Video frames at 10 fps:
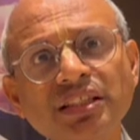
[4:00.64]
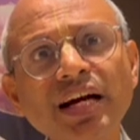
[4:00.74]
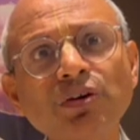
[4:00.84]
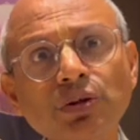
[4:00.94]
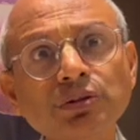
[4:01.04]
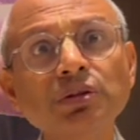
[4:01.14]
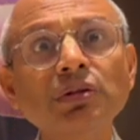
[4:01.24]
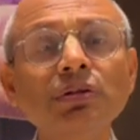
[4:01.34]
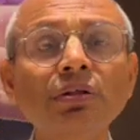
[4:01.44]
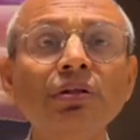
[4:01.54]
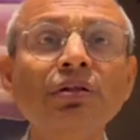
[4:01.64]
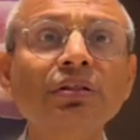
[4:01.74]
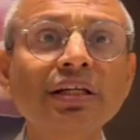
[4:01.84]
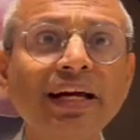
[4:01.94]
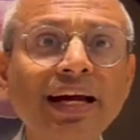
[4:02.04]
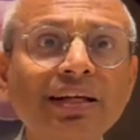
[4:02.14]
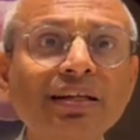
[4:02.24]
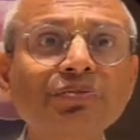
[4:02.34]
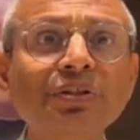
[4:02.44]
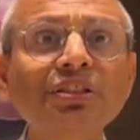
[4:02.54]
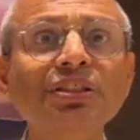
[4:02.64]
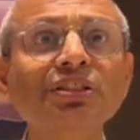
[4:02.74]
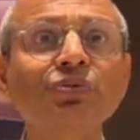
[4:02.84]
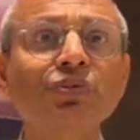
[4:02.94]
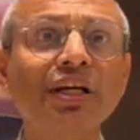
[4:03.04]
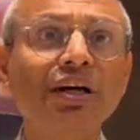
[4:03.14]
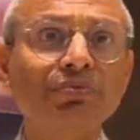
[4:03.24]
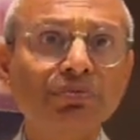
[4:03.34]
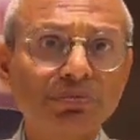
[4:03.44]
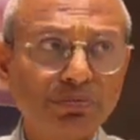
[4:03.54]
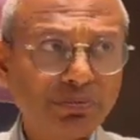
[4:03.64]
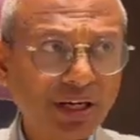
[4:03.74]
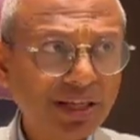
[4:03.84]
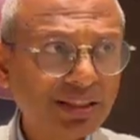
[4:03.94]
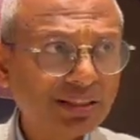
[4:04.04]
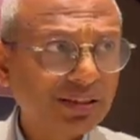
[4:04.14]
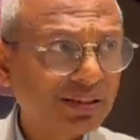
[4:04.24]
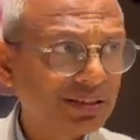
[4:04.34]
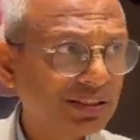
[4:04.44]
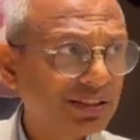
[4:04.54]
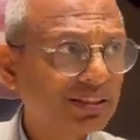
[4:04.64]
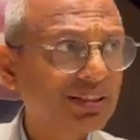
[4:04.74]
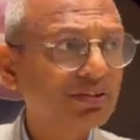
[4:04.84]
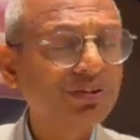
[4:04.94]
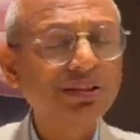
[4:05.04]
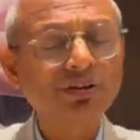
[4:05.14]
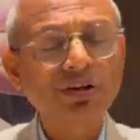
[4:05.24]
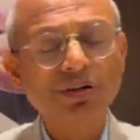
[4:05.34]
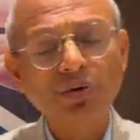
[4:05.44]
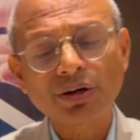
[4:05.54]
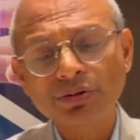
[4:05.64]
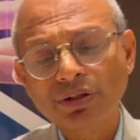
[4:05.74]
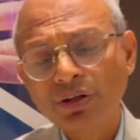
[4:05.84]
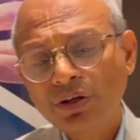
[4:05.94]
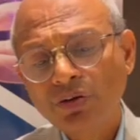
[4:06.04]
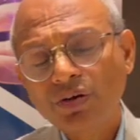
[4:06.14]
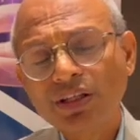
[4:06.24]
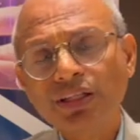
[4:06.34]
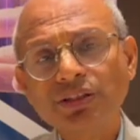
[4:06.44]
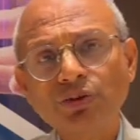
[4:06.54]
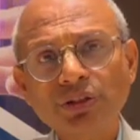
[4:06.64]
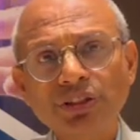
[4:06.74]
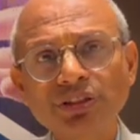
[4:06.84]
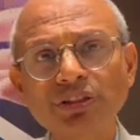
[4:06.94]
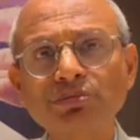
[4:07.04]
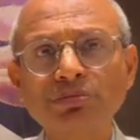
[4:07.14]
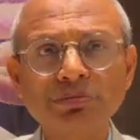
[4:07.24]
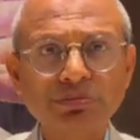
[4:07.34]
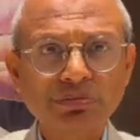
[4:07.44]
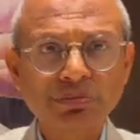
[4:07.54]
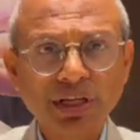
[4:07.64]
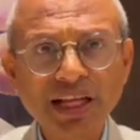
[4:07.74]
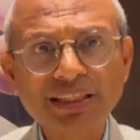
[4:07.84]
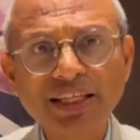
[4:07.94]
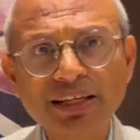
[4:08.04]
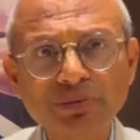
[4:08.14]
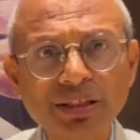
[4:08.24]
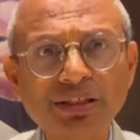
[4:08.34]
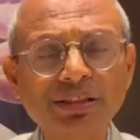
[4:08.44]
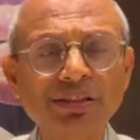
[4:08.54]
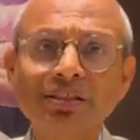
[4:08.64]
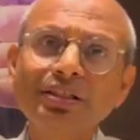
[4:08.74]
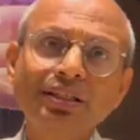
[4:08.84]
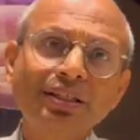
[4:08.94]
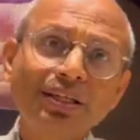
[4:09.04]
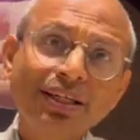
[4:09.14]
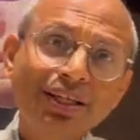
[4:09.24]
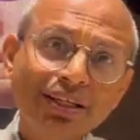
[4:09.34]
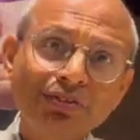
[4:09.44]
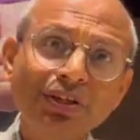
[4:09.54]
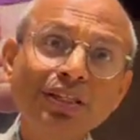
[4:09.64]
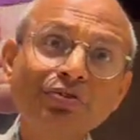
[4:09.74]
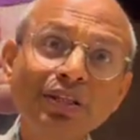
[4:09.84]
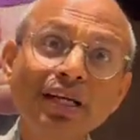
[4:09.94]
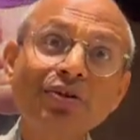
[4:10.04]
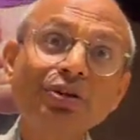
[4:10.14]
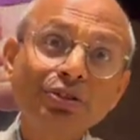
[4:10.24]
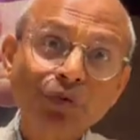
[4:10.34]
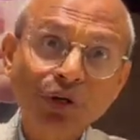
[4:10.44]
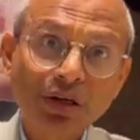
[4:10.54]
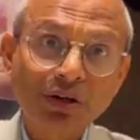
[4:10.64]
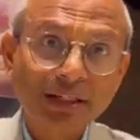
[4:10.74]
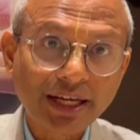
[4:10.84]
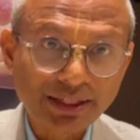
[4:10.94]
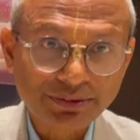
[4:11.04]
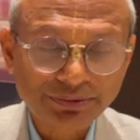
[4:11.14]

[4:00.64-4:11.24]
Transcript: that also, the kind of disease we have, brain disorder disease that we talk about, whether it is autism, Alzheimer, you know, whether we can also work on that.